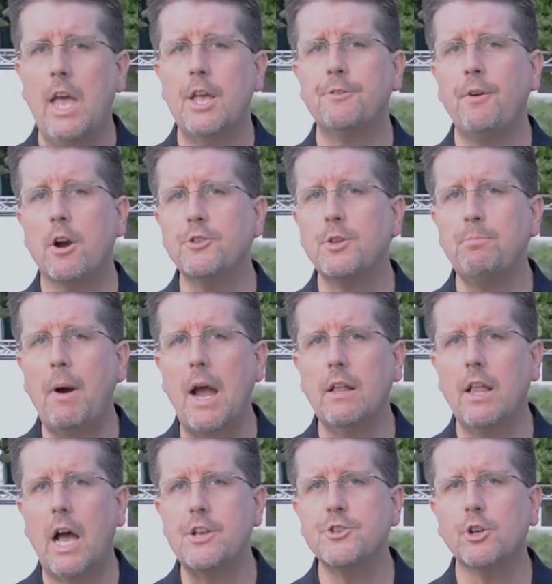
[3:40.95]
As far as the
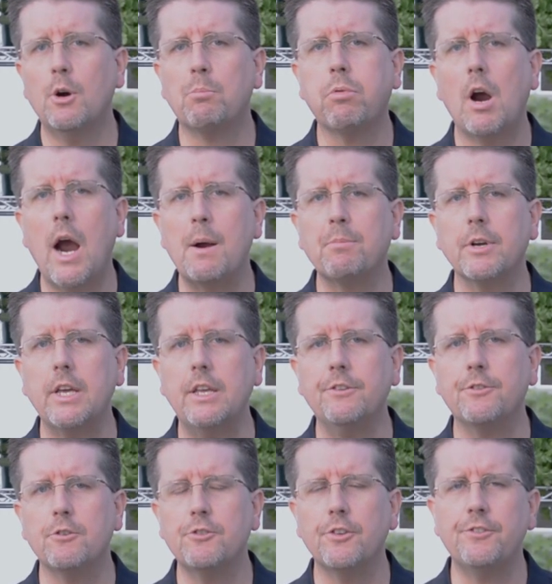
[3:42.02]
biological
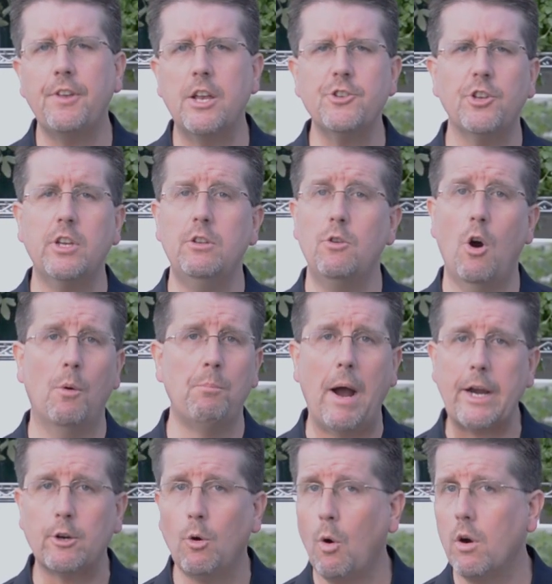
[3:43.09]
properties, there's essentially no
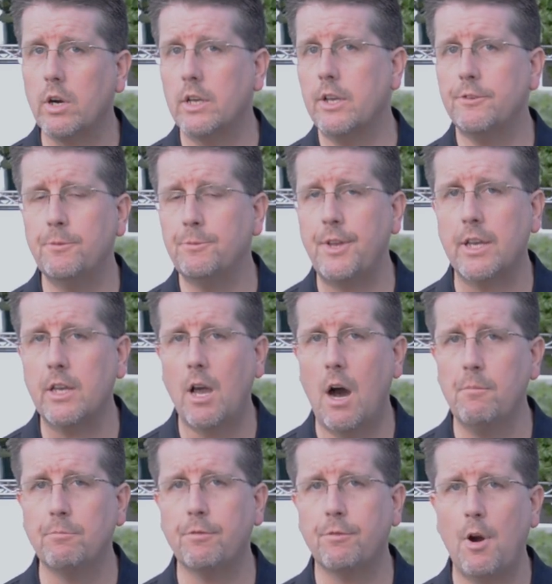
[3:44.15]
microorganisms that
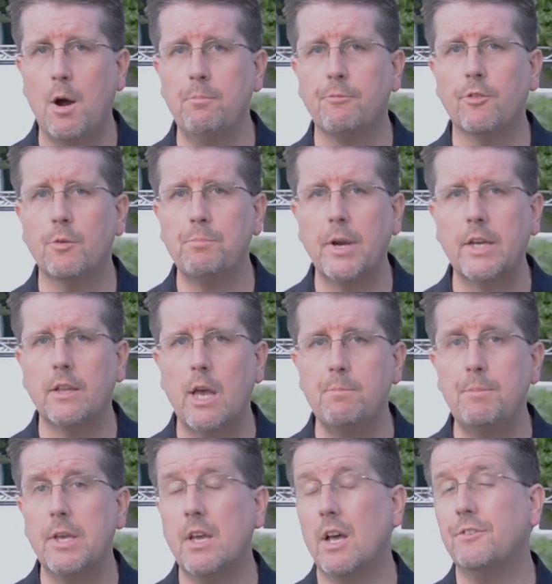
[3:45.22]
come from
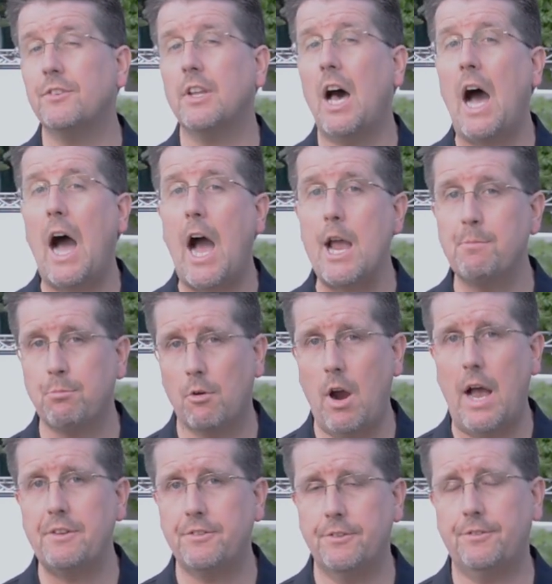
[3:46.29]
vermiculite because of the high
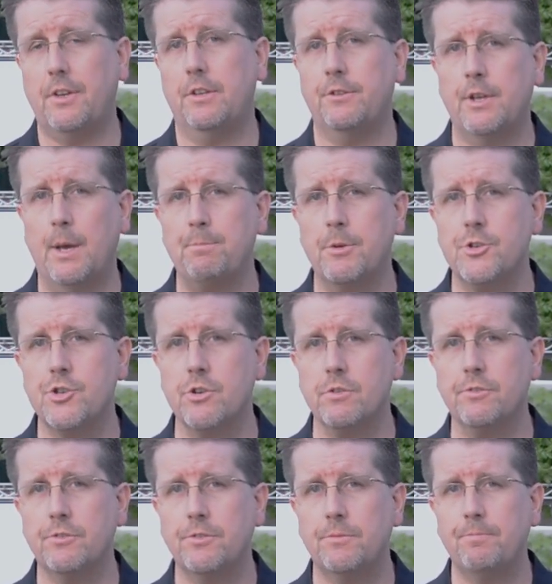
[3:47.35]
processing
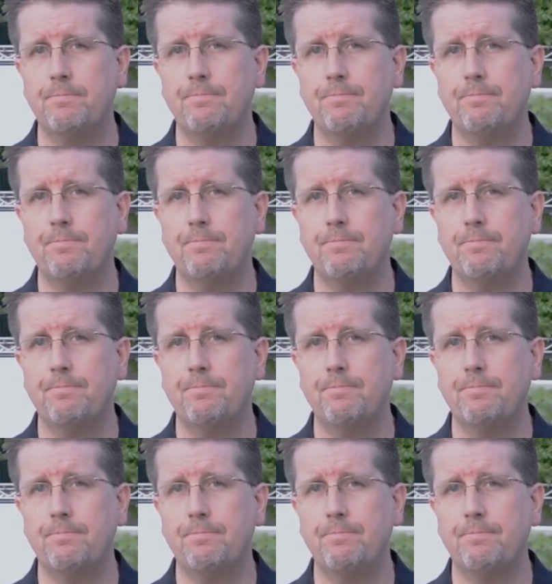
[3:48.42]
temperatures.